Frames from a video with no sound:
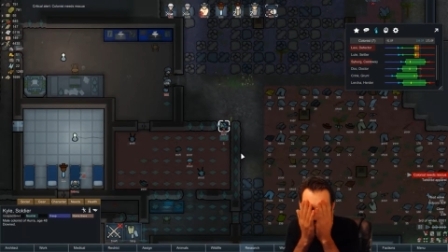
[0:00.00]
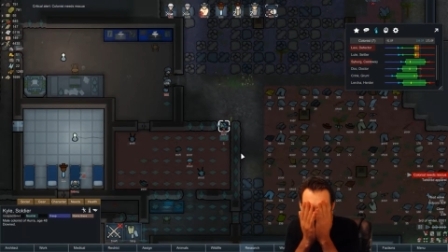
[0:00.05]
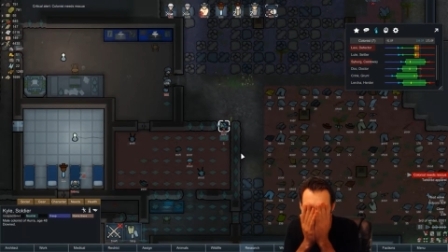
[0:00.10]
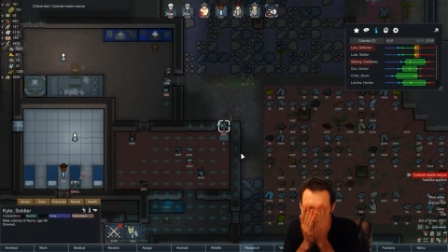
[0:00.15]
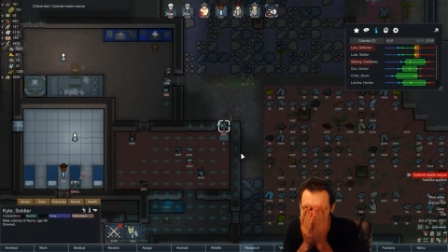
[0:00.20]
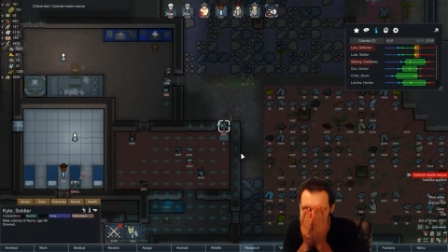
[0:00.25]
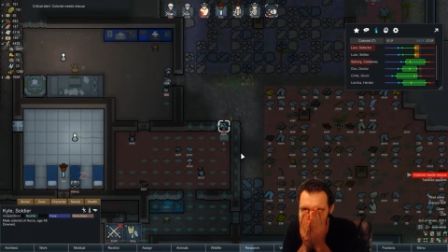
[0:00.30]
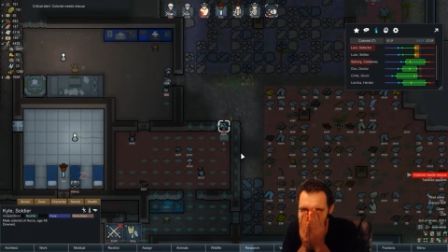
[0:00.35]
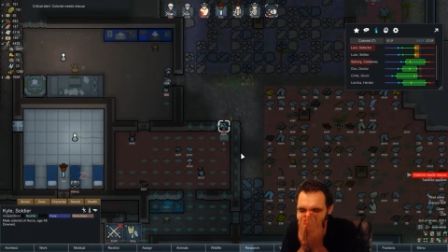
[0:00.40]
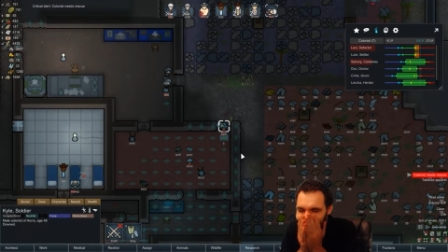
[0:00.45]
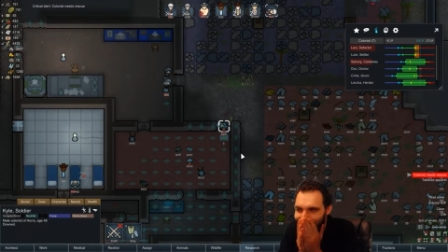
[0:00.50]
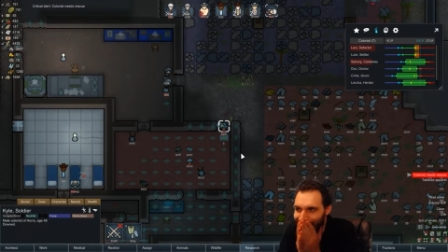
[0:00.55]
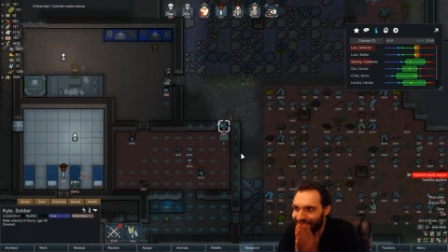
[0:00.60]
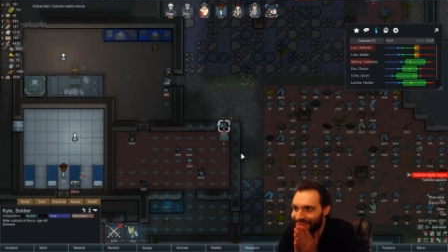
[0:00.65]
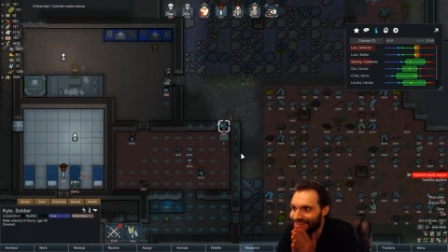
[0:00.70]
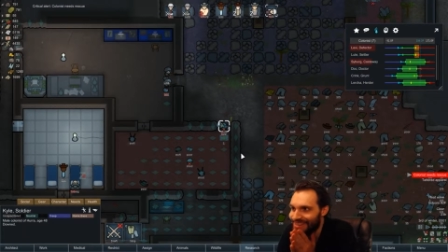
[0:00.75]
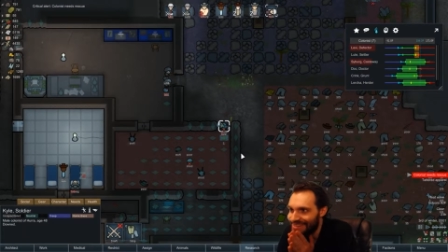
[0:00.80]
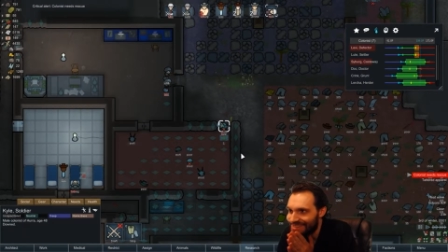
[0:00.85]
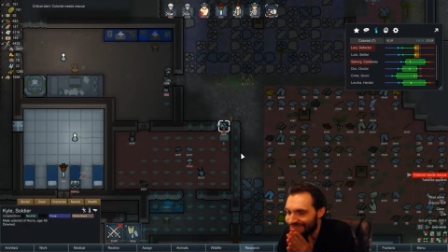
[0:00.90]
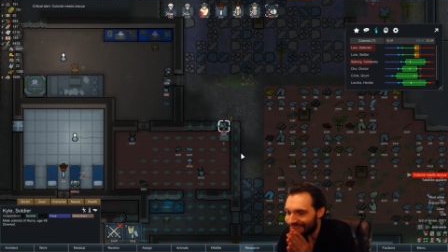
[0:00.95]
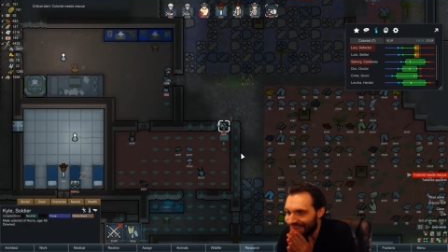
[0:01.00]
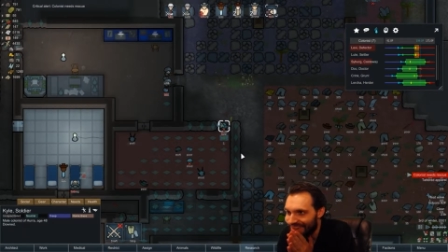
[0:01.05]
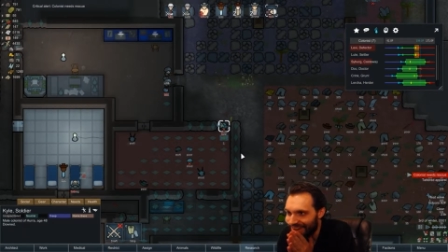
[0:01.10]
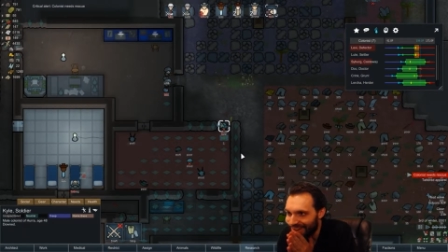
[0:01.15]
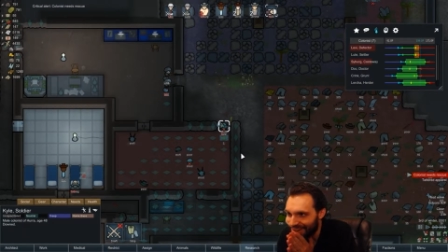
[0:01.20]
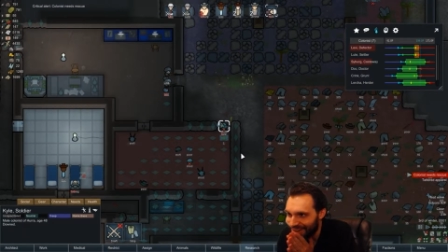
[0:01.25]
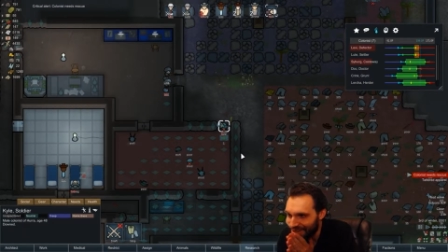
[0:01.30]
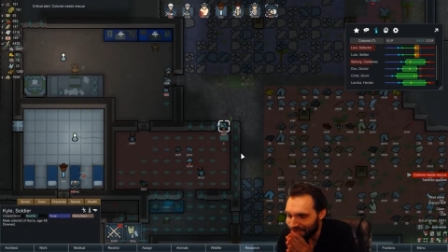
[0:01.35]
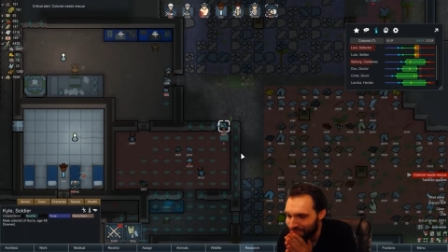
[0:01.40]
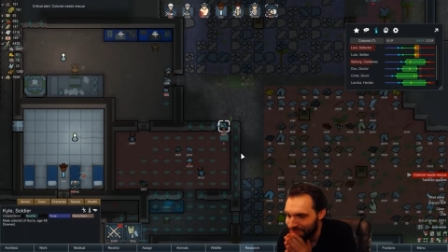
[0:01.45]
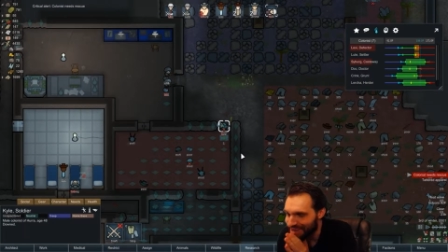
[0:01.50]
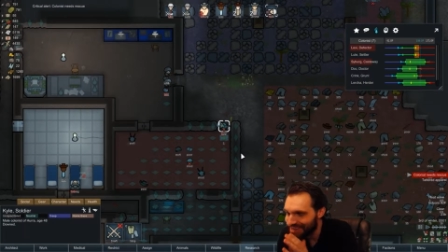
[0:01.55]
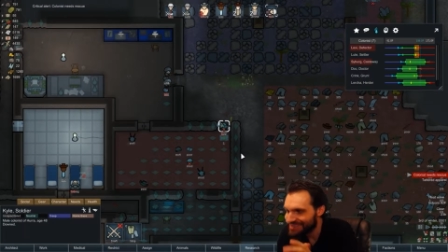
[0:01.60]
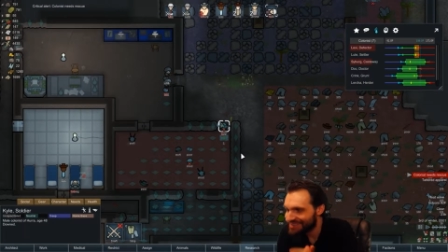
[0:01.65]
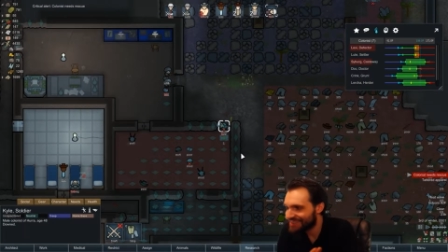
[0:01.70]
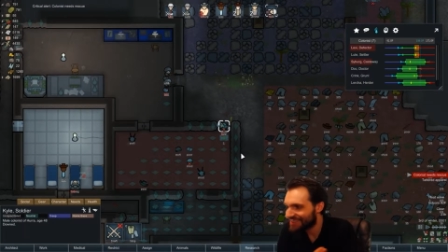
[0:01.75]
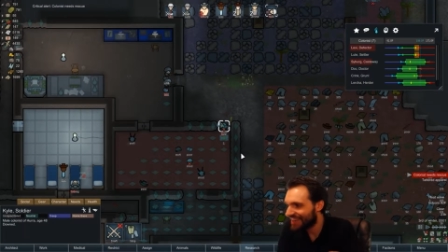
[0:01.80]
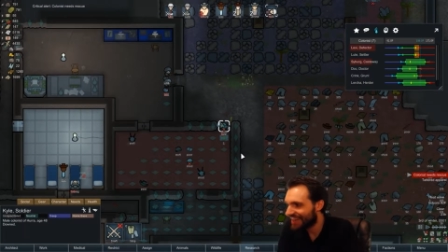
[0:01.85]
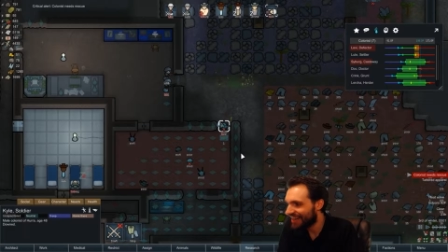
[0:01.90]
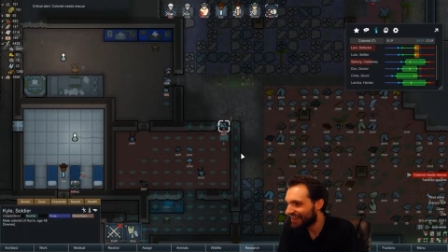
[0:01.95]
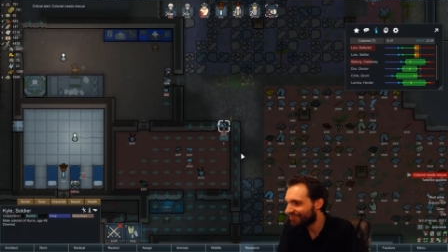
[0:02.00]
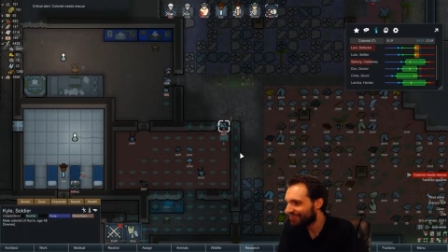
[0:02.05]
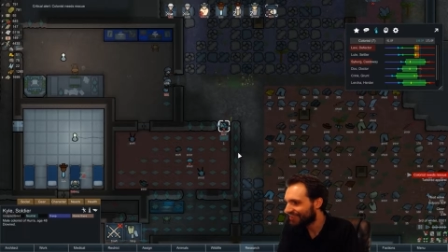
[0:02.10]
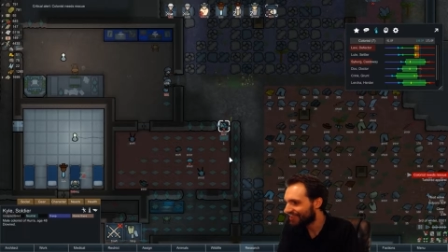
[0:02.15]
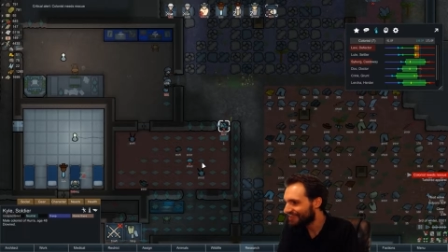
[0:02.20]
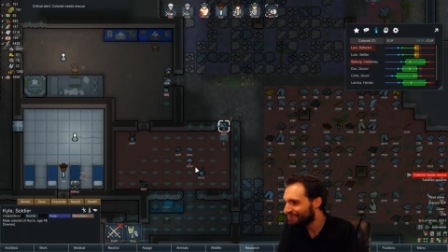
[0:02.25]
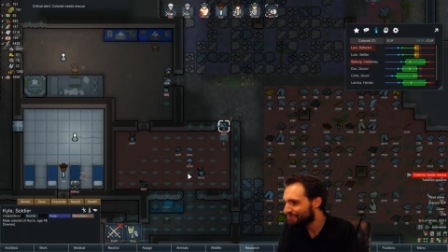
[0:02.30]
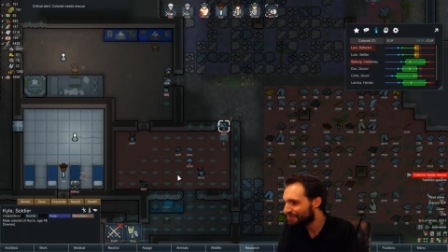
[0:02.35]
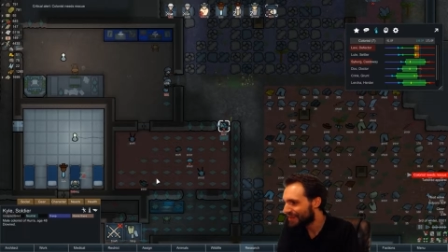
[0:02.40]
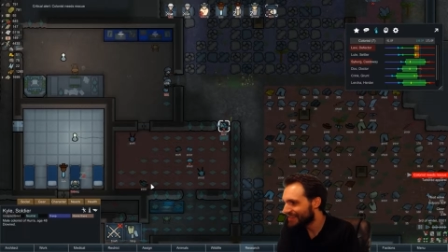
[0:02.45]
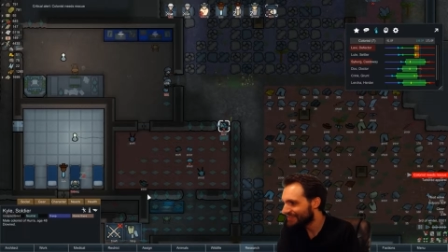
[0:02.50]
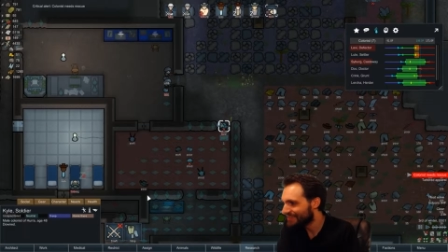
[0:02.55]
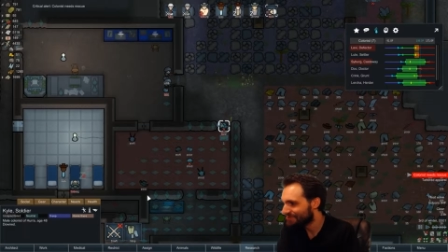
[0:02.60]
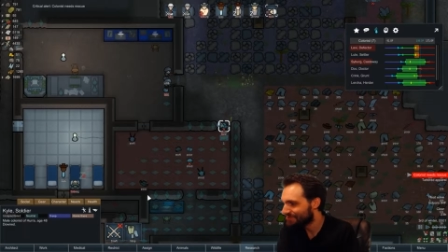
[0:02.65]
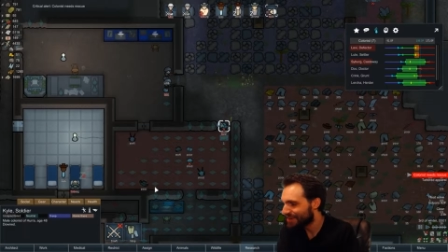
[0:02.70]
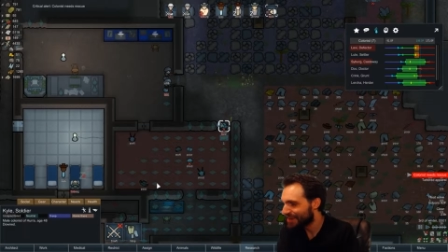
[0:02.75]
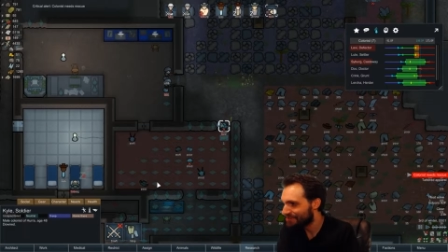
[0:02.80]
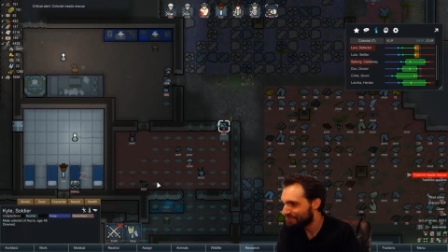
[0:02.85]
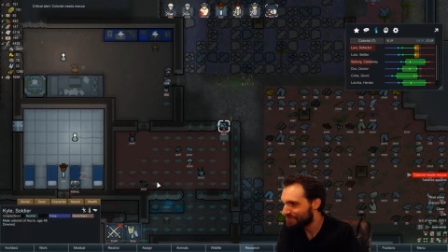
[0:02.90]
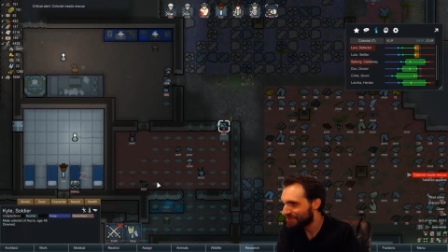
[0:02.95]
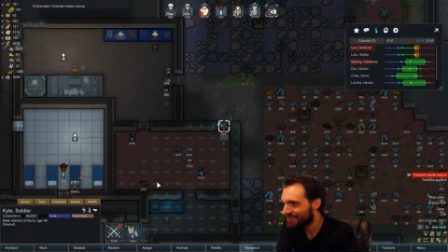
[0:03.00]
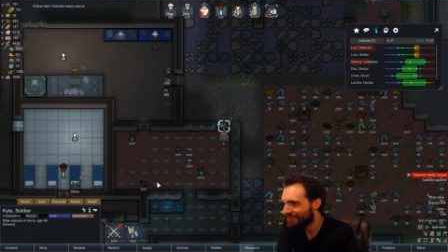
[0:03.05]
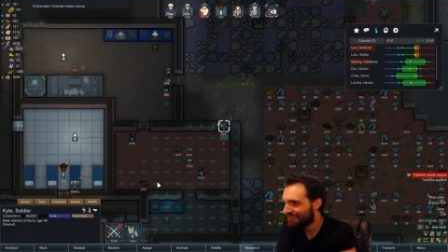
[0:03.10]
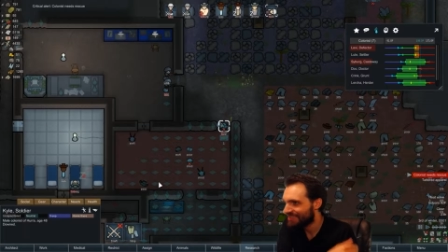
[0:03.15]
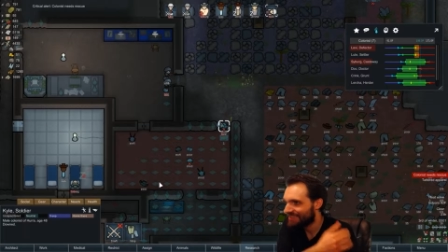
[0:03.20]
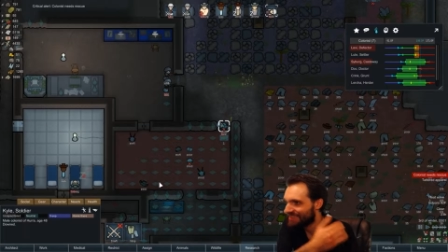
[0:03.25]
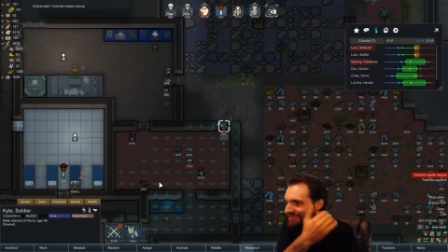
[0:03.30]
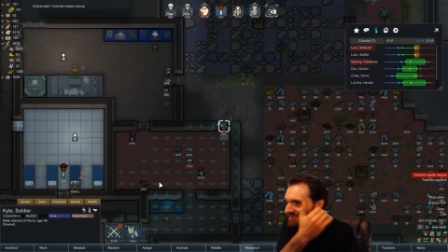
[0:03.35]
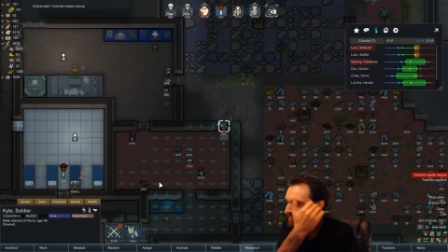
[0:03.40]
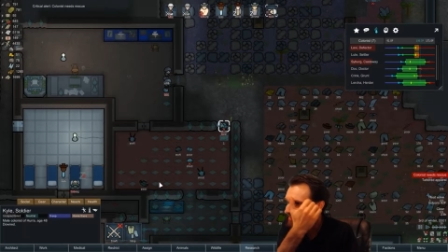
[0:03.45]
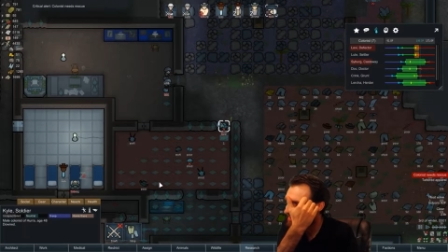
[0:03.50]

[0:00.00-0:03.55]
Oh, the one shot on our best guy with the best weapon.